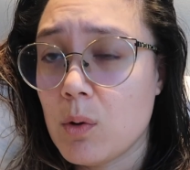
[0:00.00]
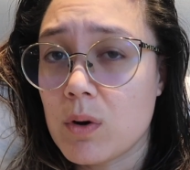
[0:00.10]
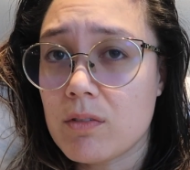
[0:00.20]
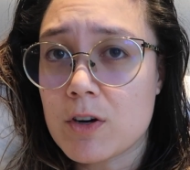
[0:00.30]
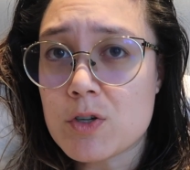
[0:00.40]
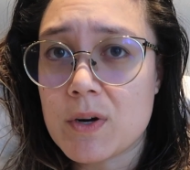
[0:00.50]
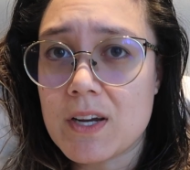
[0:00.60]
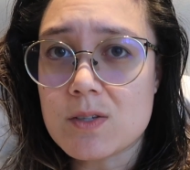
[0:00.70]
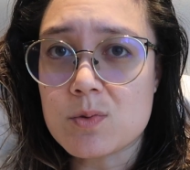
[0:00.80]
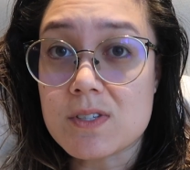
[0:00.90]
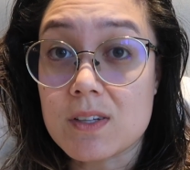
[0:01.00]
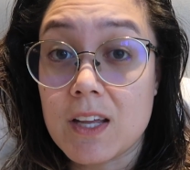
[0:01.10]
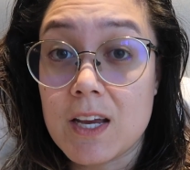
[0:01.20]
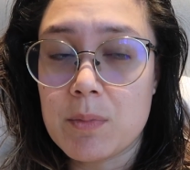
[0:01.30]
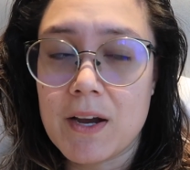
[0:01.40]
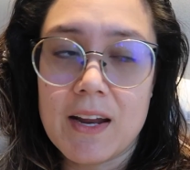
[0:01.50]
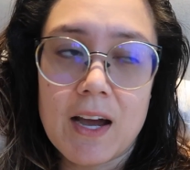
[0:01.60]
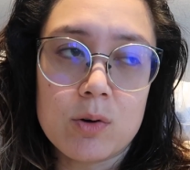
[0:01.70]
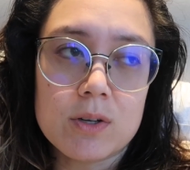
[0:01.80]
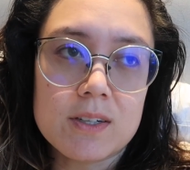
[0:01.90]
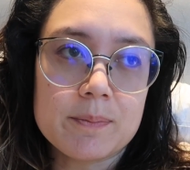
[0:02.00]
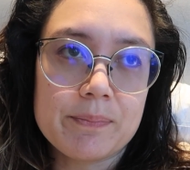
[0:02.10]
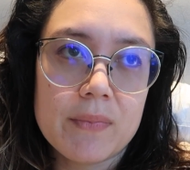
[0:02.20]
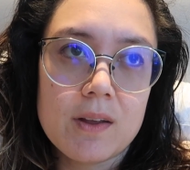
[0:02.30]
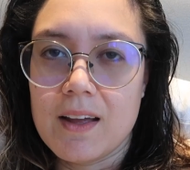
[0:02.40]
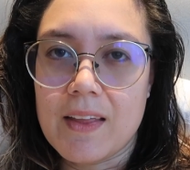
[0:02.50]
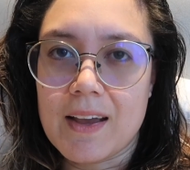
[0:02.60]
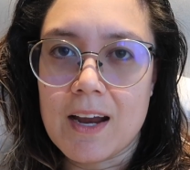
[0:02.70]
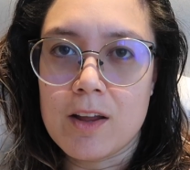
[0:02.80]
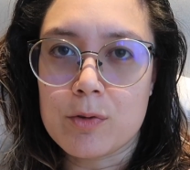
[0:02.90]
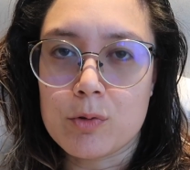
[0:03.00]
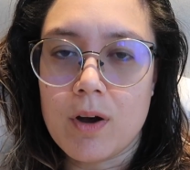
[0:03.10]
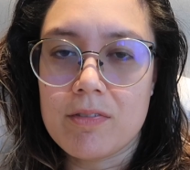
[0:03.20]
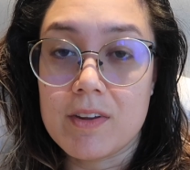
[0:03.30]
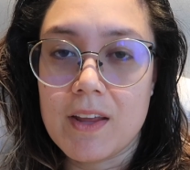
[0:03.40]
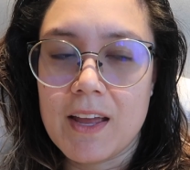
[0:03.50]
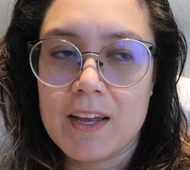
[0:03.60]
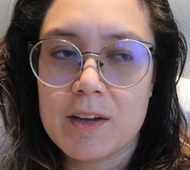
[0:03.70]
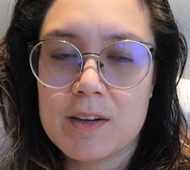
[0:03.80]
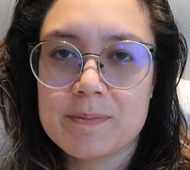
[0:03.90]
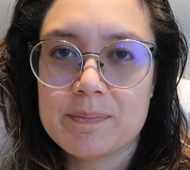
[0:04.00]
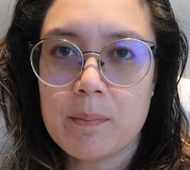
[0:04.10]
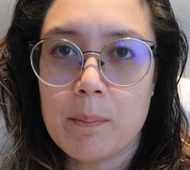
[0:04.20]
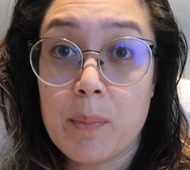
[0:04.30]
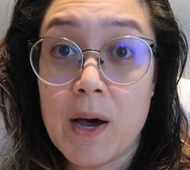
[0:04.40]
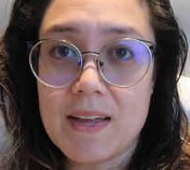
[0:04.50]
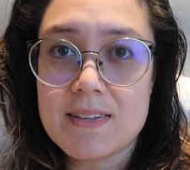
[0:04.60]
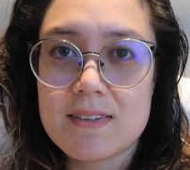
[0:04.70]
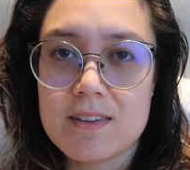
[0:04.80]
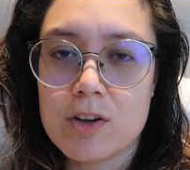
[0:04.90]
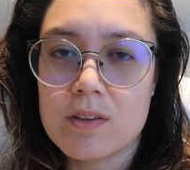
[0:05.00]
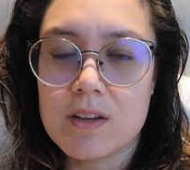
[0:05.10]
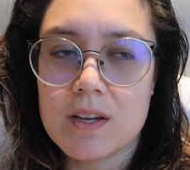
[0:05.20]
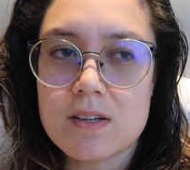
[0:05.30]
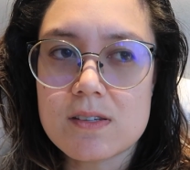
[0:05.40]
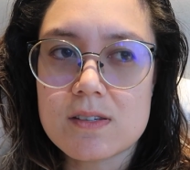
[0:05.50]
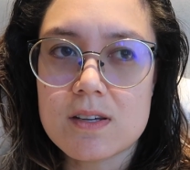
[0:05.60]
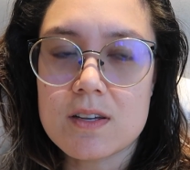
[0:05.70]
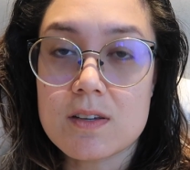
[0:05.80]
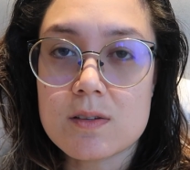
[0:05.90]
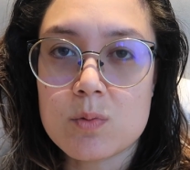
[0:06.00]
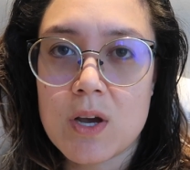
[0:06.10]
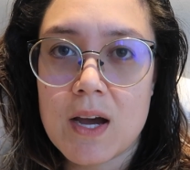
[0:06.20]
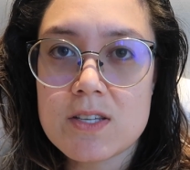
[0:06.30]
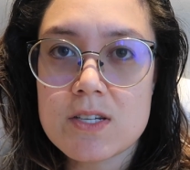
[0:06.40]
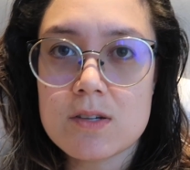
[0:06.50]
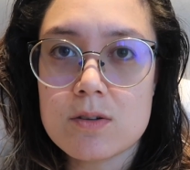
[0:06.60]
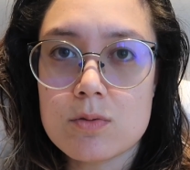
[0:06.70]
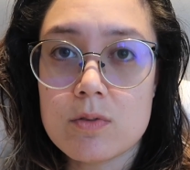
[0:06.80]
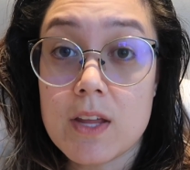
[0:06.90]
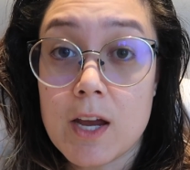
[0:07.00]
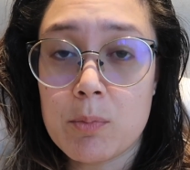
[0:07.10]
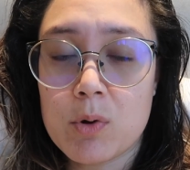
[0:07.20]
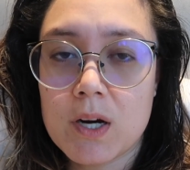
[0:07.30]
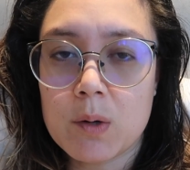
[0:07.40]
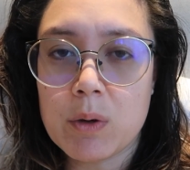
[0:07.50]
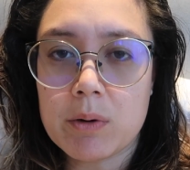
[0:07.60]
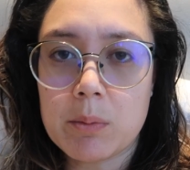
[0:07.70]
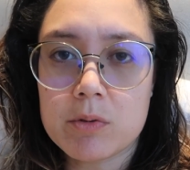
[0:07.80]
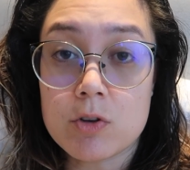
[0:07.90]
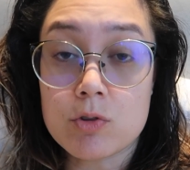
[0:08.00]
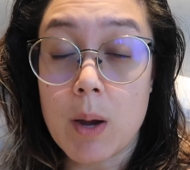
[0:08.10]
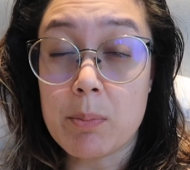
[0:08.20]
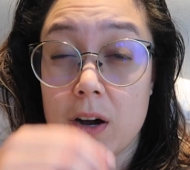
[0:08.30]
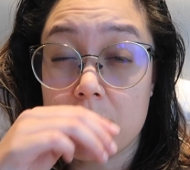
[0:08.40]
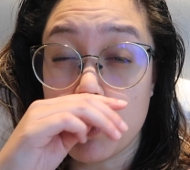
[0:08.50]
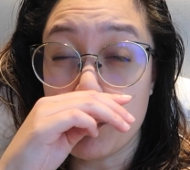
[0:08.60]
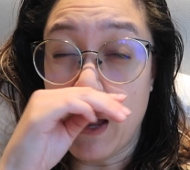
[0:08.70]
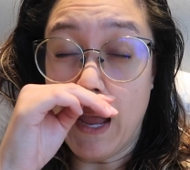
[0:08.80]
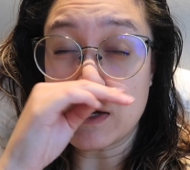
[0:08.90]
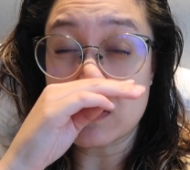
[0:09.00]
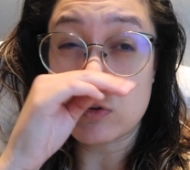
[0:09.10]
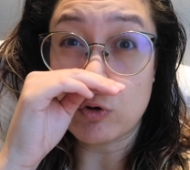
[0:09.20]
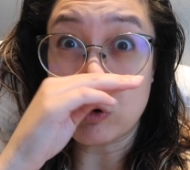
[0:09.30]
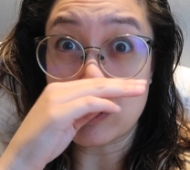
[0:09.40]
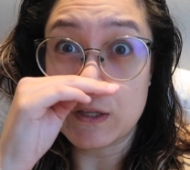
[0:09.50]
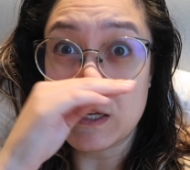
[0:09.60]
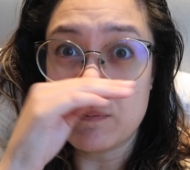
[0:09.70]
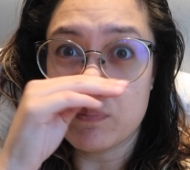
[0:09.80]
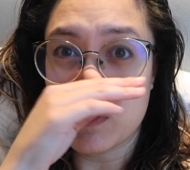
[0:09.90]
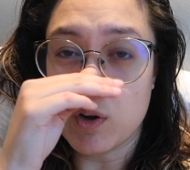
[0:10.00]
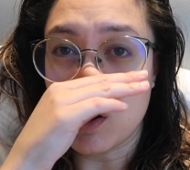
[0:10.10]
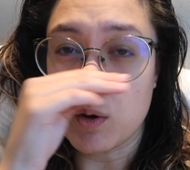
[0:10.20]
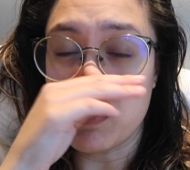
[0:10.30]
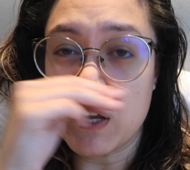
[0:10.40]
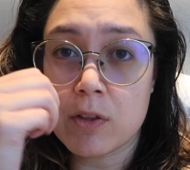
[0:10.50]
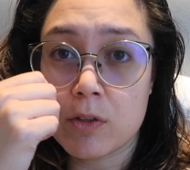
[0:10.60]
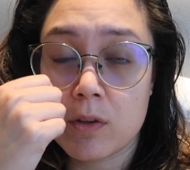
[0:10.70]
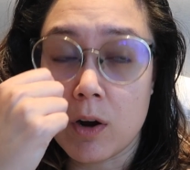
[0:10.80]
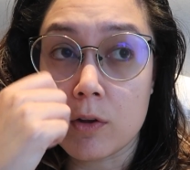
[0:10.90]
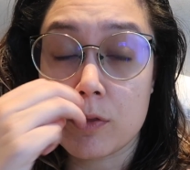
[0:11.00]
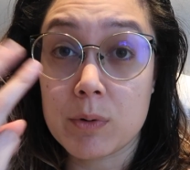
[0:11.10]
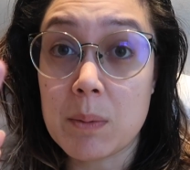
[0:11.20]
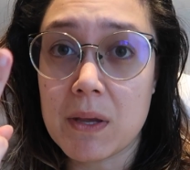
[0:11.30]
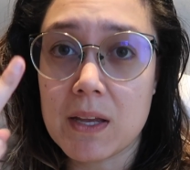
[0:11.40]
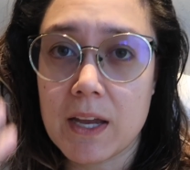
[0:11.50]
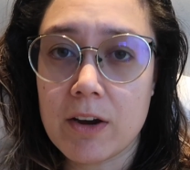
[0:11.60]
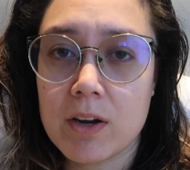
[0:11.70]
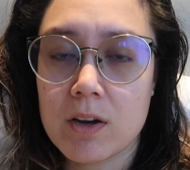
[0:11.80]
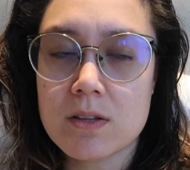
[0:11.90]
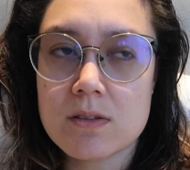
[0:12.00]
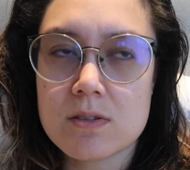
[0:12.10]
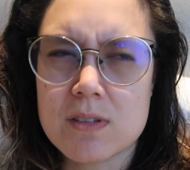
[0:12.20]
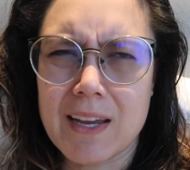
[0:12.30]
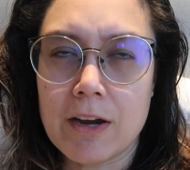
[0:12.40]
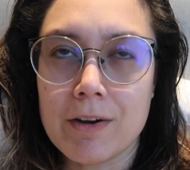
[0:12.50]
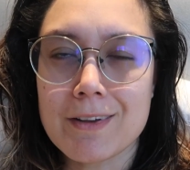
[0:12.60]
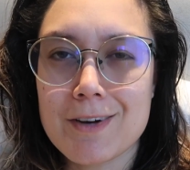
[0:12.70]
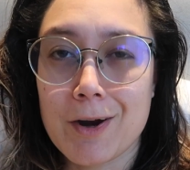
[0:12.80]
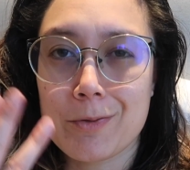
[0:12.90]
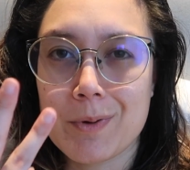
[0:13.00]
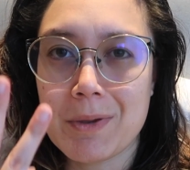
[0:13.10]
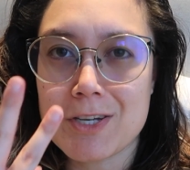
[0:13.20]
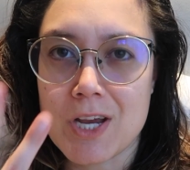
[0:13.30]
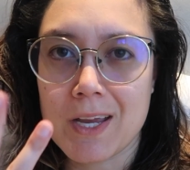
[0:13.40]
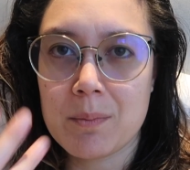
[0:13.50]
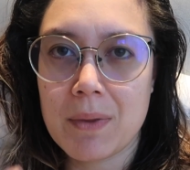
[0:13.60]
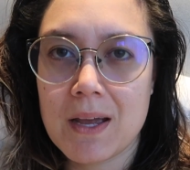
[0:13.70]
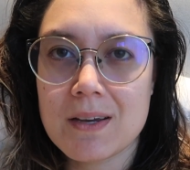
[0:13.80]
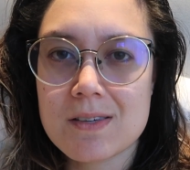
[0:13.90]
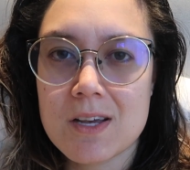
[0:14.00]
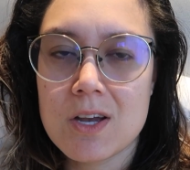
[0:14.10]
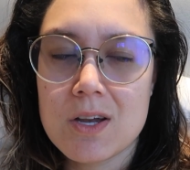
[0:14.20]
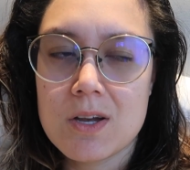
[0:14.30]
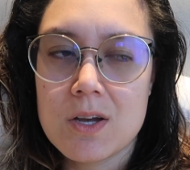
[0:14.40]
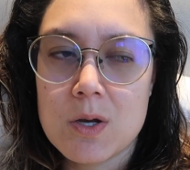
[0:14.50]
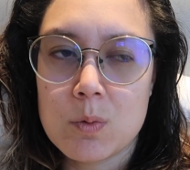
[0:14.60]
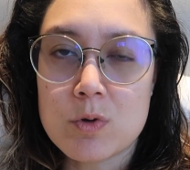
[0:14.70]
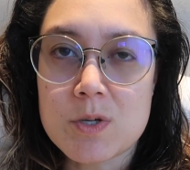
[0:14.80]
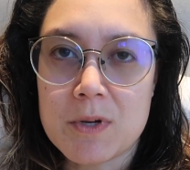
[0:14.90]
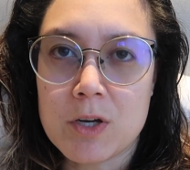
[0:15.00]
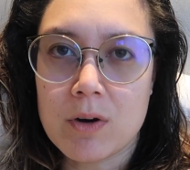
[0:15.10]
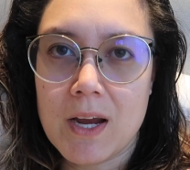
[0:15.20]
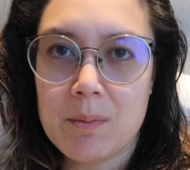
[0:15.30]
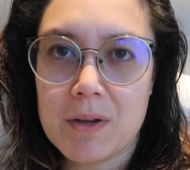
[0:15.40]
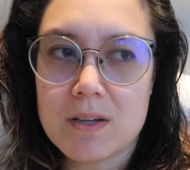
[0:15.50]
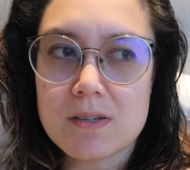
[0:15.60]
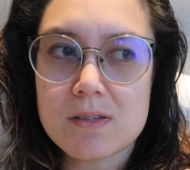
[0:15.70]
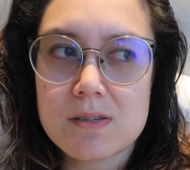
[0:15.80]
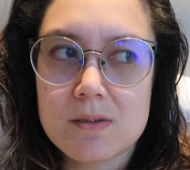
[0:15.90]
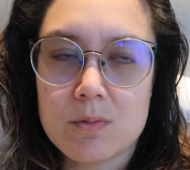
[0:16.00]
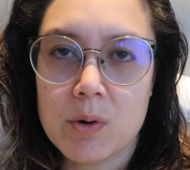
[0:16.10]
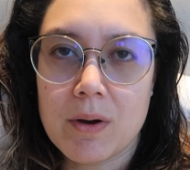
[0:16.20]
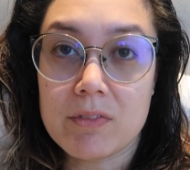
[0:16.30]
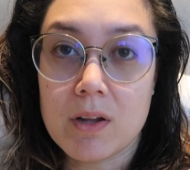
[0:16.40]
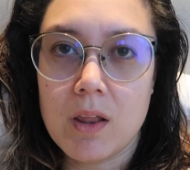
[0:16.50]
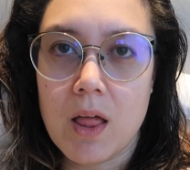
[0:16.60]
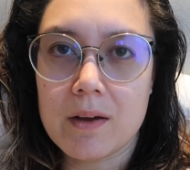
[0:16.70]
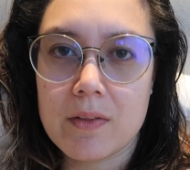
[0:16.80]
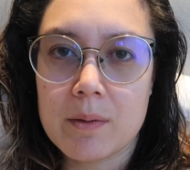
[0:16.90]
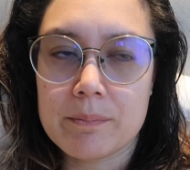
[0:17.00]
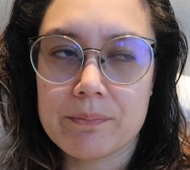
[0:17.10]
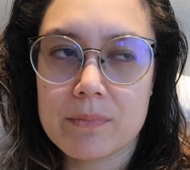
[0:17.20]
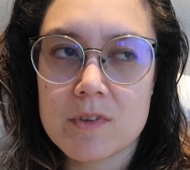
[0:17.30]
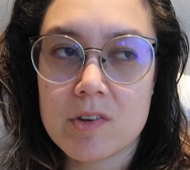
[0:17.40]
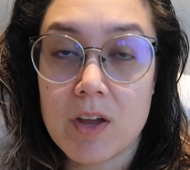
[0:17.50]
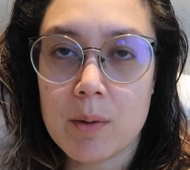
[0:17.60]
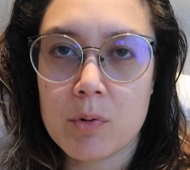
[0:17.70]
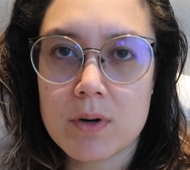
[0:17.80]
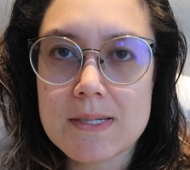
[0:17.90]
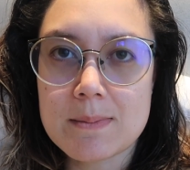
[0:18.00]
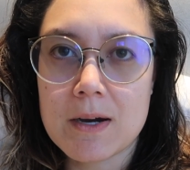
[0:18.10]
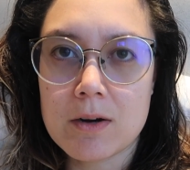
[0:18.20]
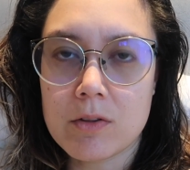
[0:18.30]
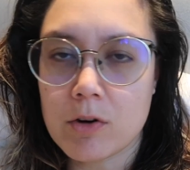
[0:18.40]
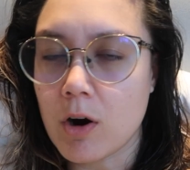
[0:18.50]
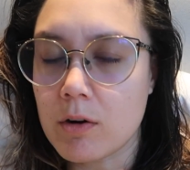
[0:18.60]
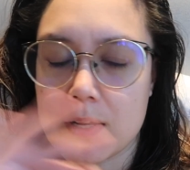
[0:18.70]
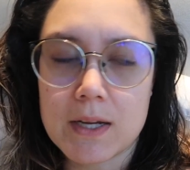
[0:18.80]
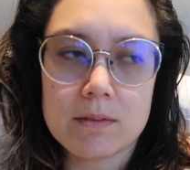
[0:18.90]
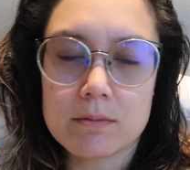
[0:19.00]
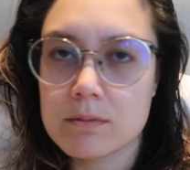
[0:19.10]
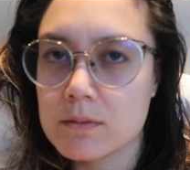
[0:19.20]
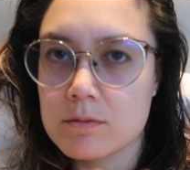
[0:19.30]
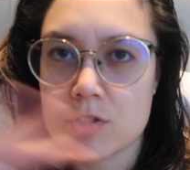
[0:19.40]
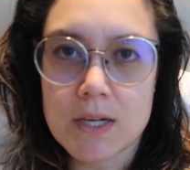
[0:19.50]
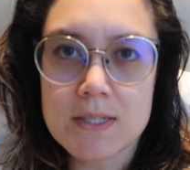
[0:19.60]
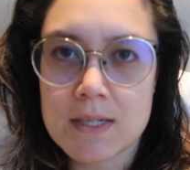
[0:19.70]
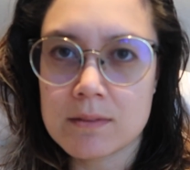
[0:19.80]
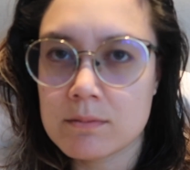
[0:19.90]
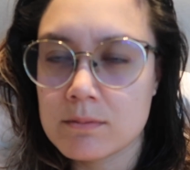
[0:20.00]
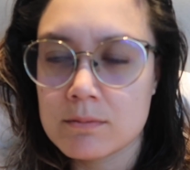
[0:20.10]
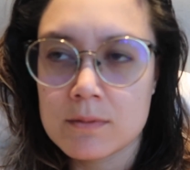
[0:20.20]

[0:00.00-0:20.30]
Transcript: One of our trains was delayed by an hour. That kind of threw off the day. But the good thing is we got to the airport and we were able to drop off our bags early. Our three big carry-ons, not carry-ons, our 3 big check-in bags, which will be great because we don't have to lug them to the airport tomorrow. They're already checked in.